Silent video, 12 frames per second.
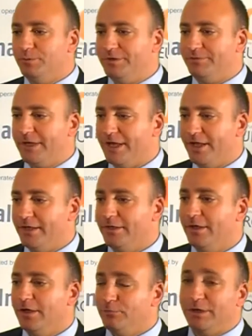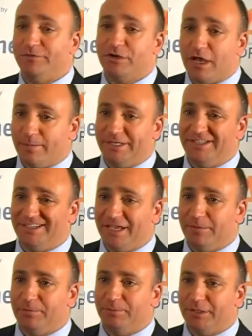we have commenting
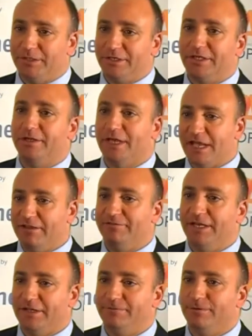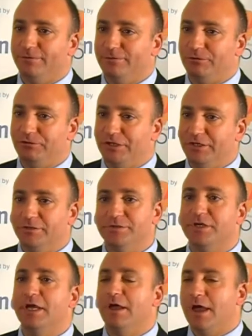capability and have had for a few
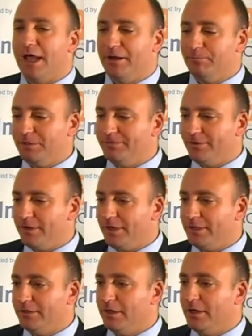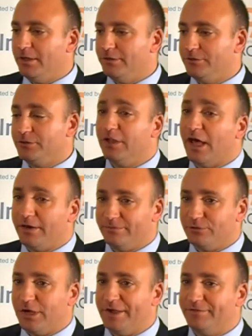years, and we find there's a lot
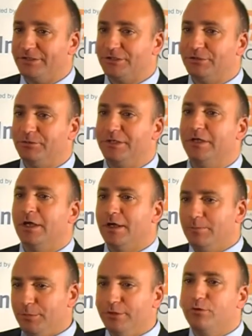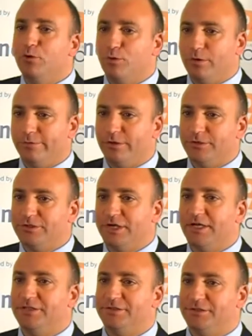of traffic to it, but the core of our
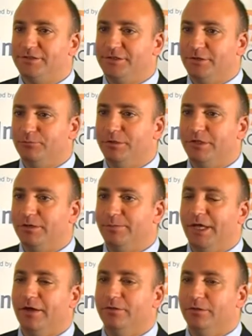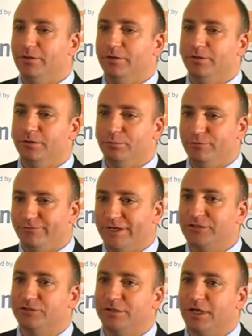sites is still really about the
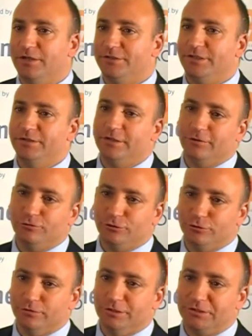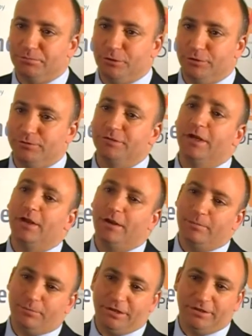professional content that our journalists post,
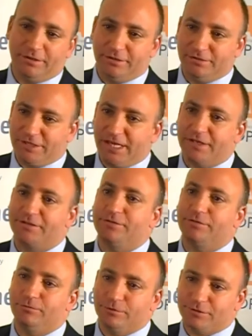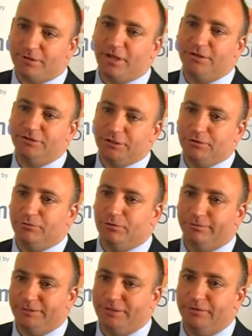be it in text or slideshow
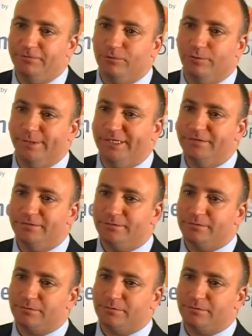or video format.